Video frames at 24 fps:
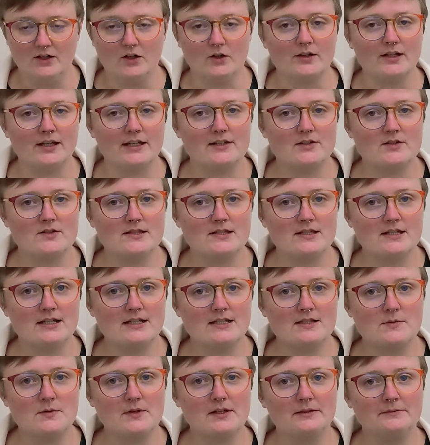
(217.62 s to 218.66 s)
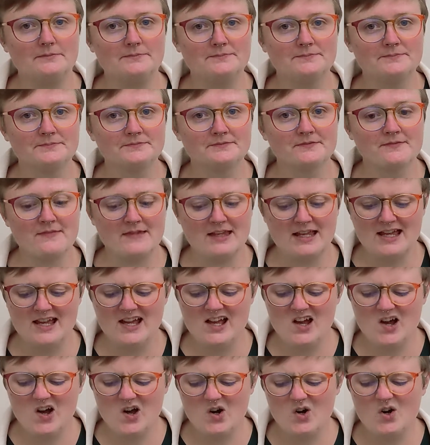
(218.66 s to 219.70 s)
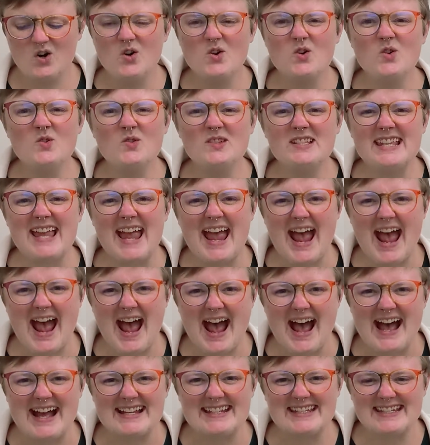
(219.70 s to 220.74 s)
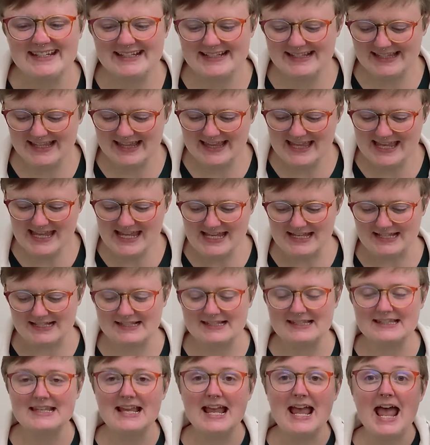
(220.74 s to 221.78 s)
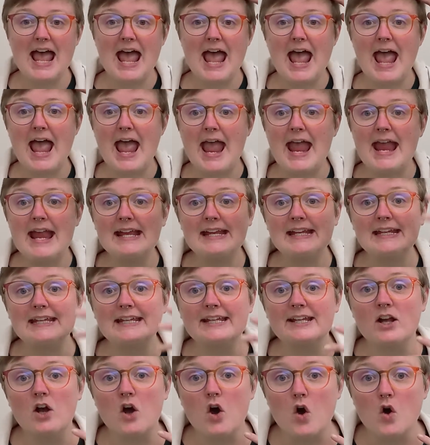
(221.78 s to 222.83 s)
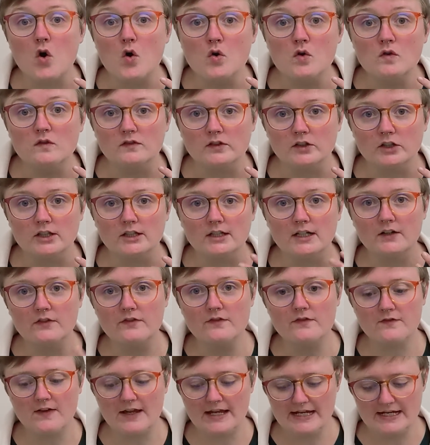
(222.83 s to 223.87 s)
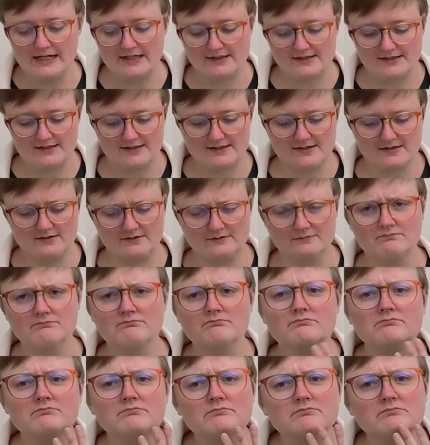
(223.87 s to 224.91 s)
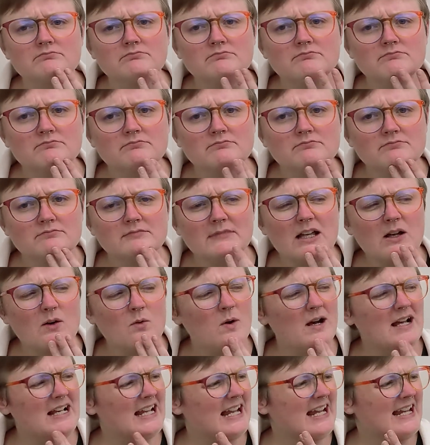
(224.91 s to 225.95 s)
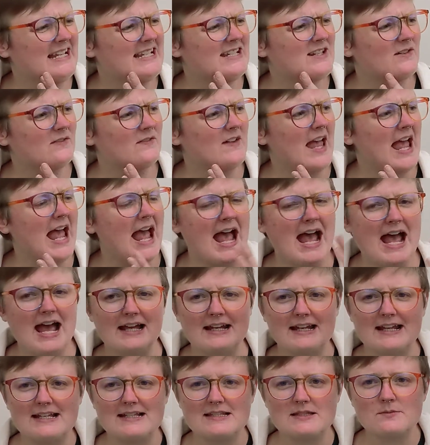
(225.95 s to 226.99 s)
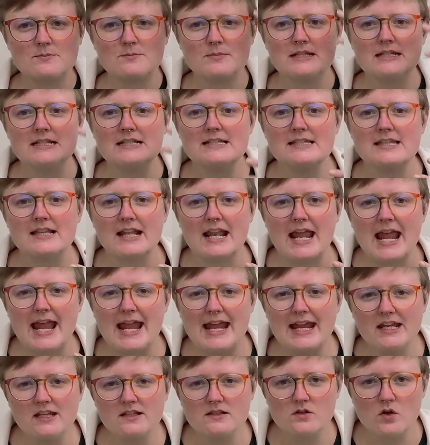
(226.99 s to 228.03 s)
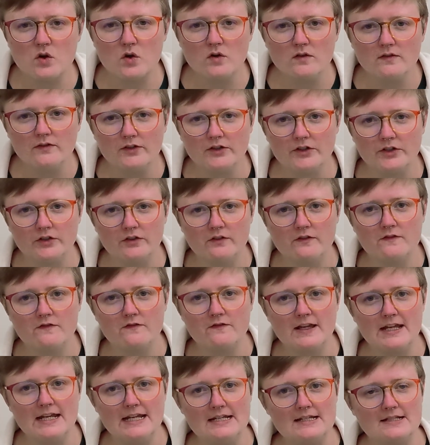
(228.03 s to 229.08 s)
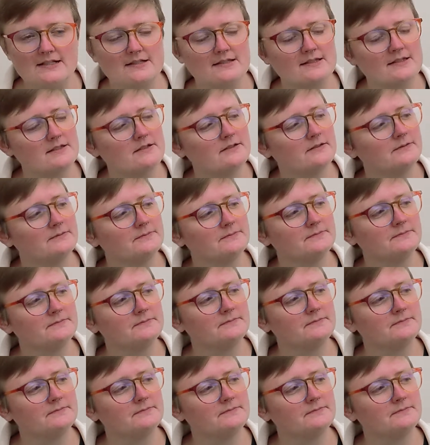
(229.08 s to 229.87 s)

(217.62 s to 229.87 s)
Okay, here's the next one. Whose hat is this hanging over a face? What kind of hat has a piece that hangs over your face?